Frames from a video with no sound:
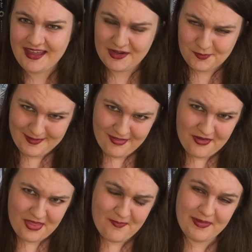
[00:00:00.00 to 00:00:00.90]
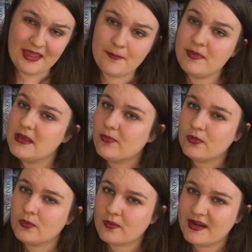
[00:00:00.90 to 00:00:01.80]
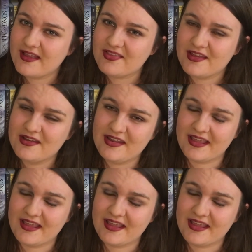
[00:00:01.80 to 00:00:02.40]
And rather than being people-oriented,